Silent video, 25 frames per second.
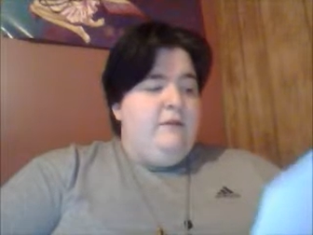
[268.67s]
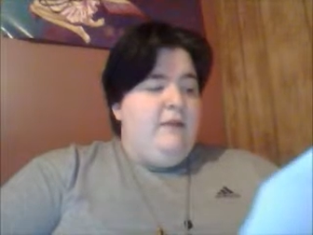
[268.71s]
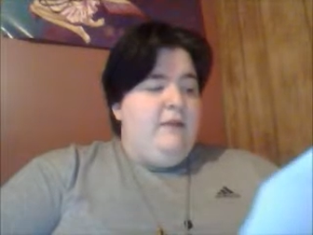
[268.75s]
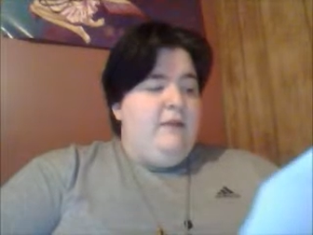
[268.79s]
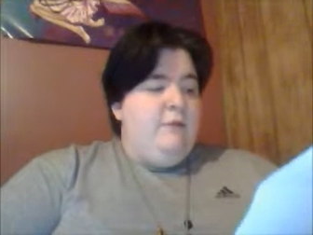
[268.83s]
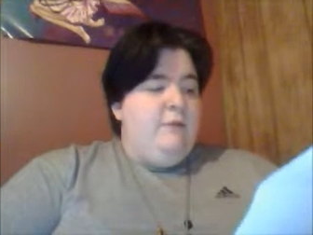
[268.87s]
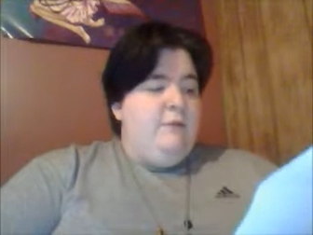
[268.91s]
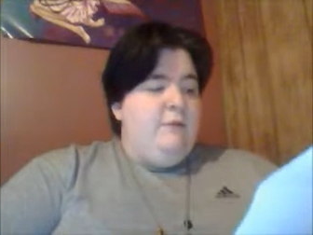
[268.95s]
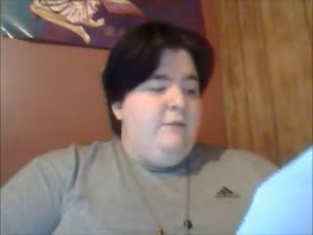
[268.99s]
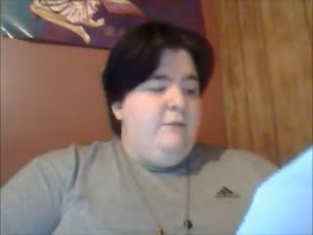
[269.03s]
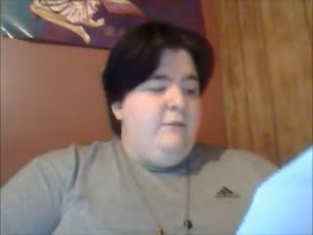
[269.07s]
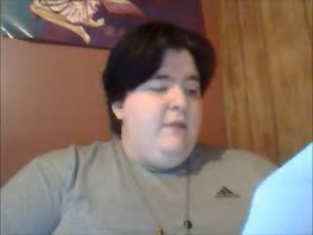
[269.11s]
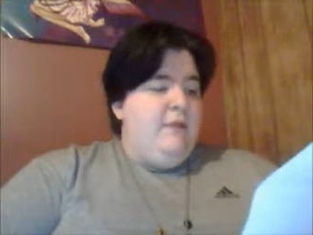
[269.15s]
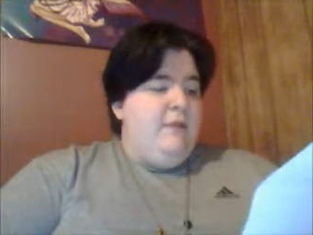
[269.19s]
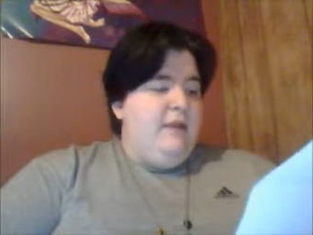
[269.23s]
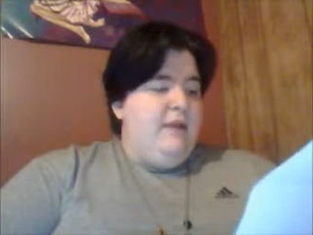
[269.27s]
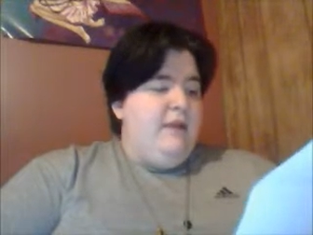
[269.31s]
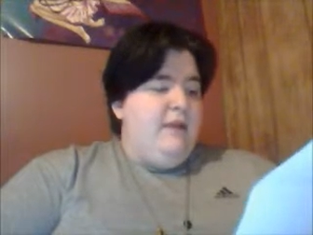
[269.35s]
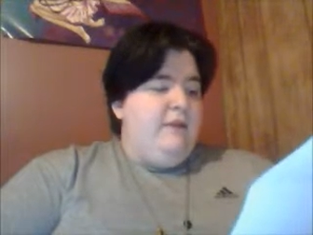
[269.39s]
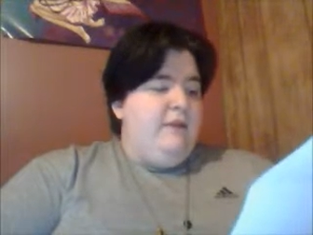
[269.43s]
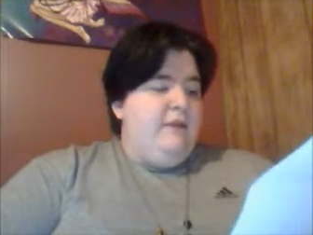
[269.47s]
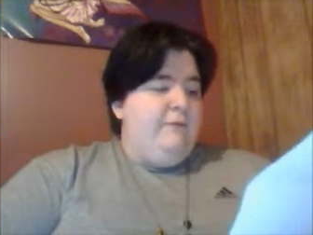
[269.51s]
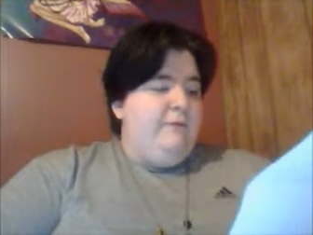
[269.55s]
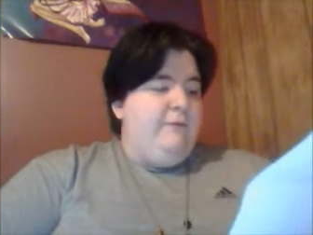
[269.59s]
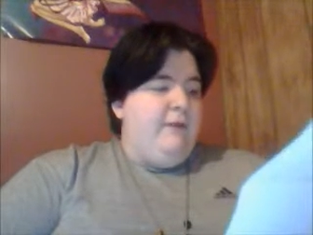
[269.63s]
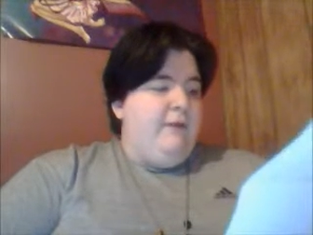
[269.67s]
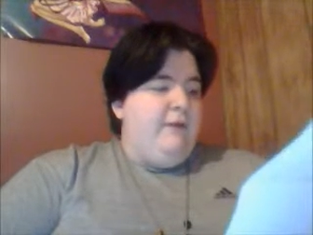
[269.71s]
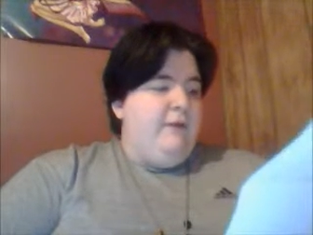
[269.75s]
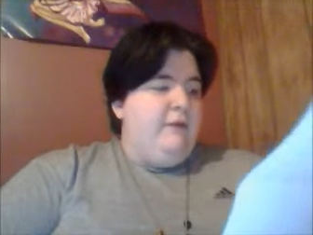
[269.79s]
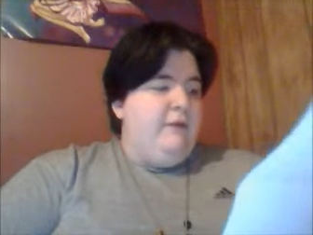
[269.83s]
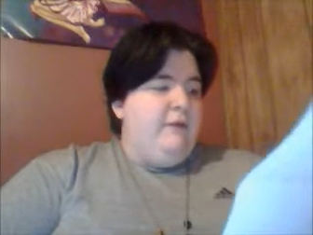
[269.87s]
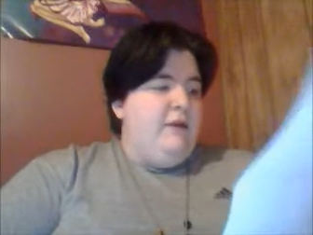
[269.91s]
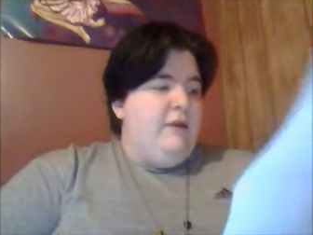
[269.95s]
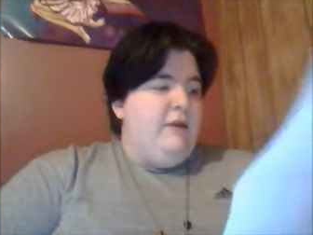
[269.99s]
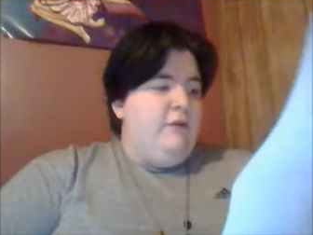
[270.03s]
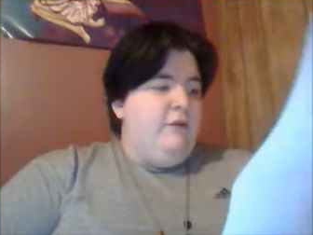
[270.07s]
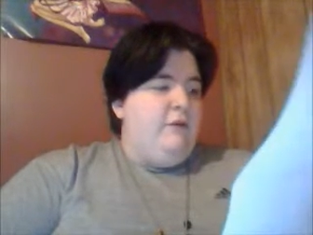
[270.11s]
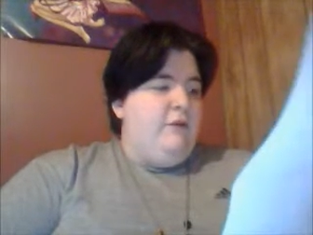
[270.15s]
that would make it a
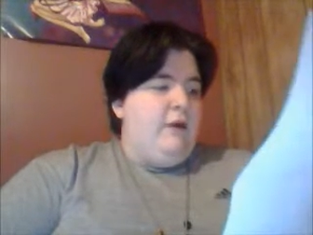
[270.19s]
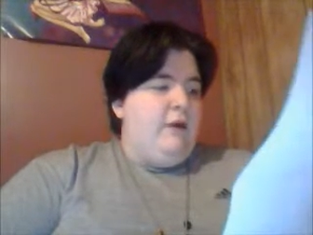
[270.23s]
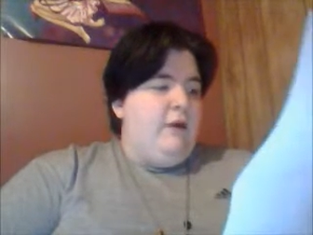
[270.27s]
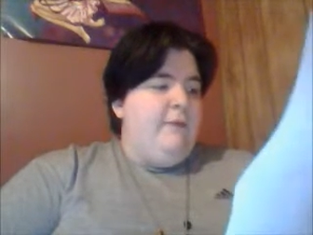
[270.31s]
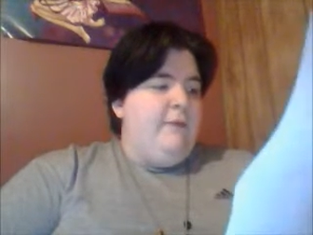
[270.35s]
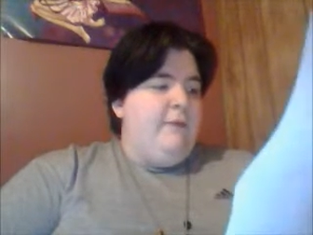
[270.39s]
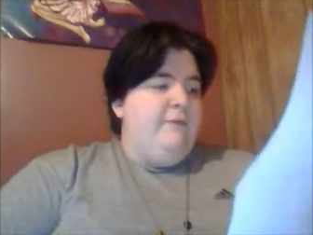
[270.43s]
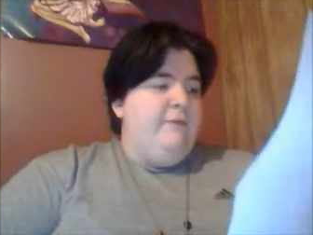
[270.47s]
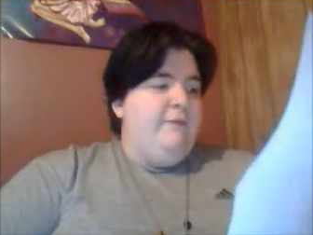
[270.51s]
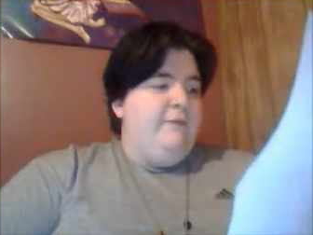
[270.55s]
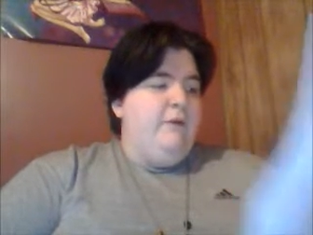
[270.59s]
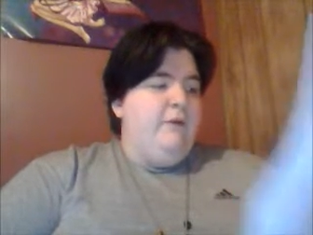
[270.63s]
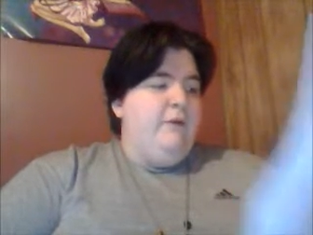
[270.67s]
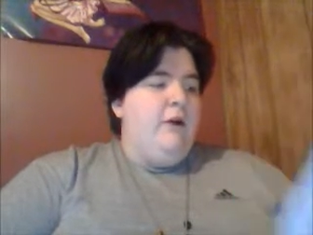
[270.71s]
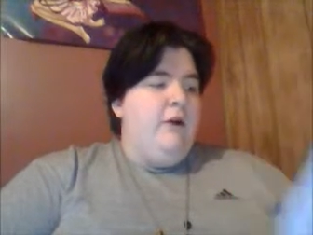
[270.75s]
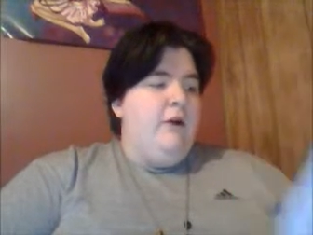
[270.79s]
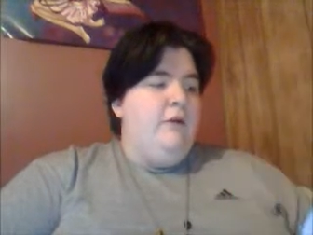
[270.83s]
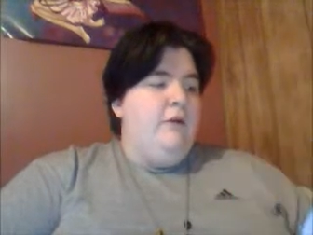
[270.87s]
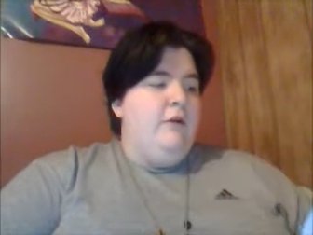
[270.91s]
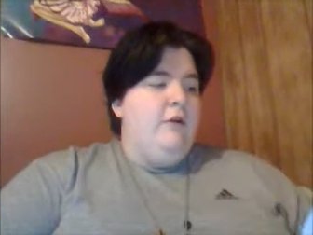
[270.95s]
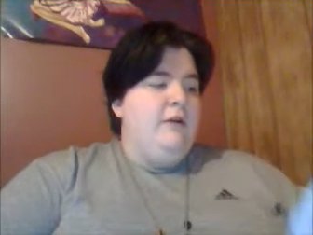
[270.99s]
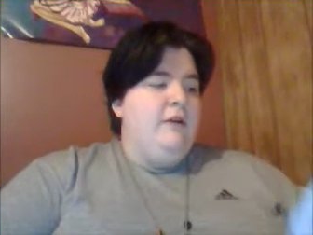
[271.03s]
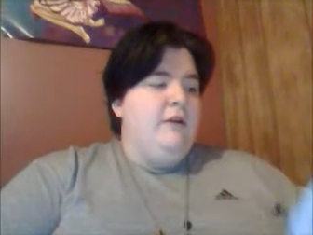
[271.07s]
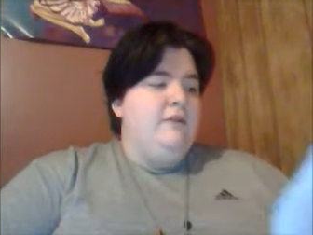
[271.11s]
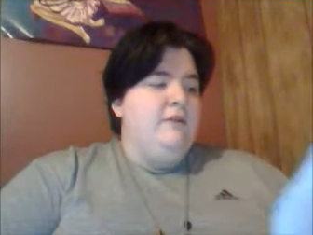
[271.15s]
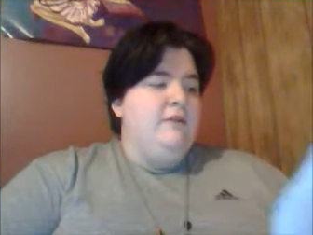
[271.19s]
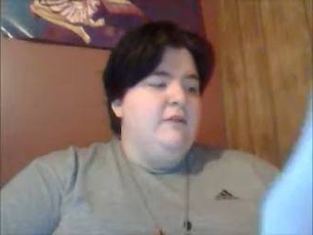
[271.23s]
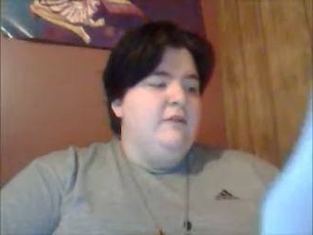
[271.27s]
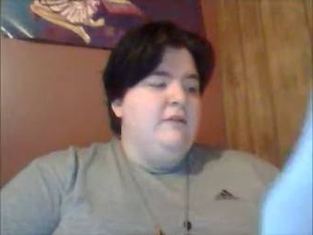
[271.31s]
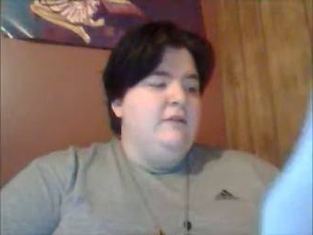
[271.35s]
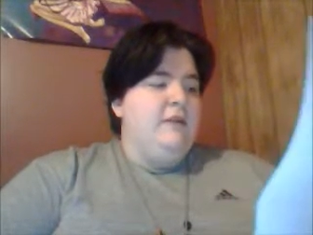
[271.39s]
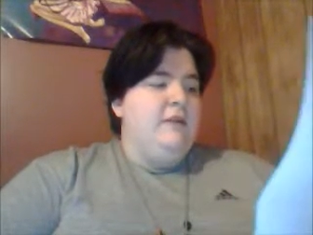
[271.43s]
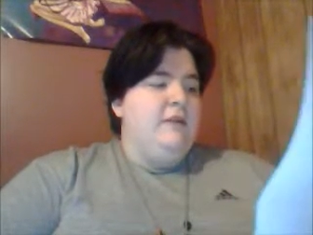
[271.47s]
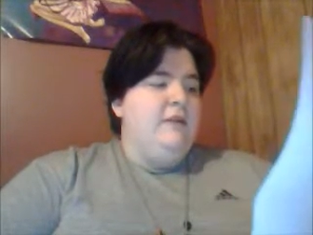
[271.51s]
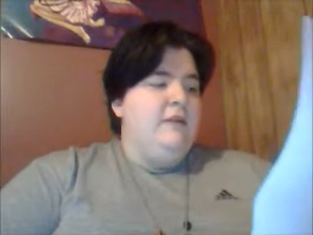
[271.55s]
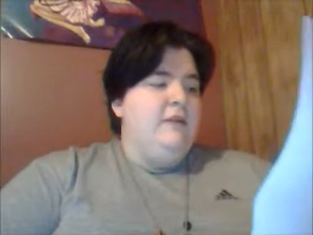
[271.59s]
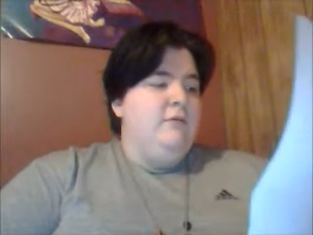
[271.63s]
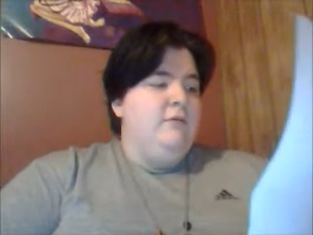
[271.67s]
felony crime for guardians,
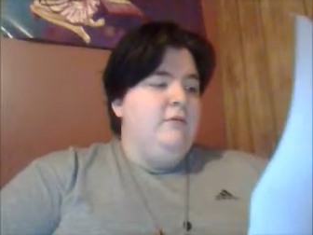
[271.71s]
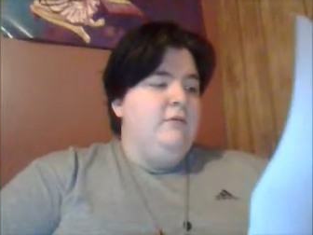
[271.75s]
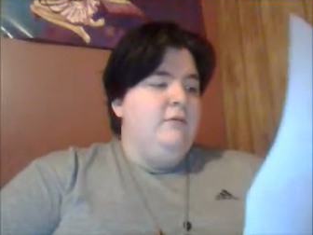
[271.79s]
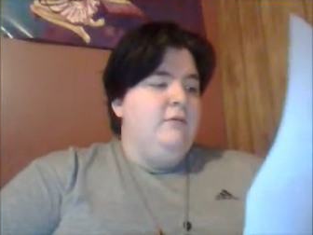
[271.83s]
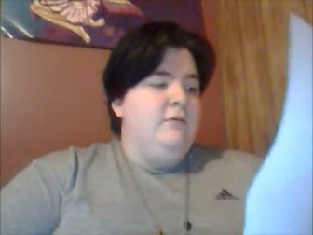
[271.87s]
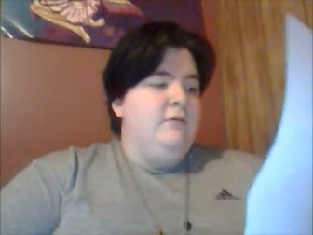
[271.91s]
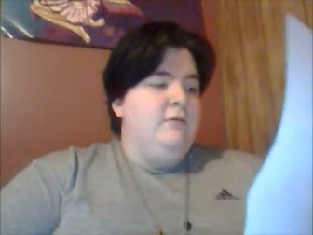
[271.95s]
legal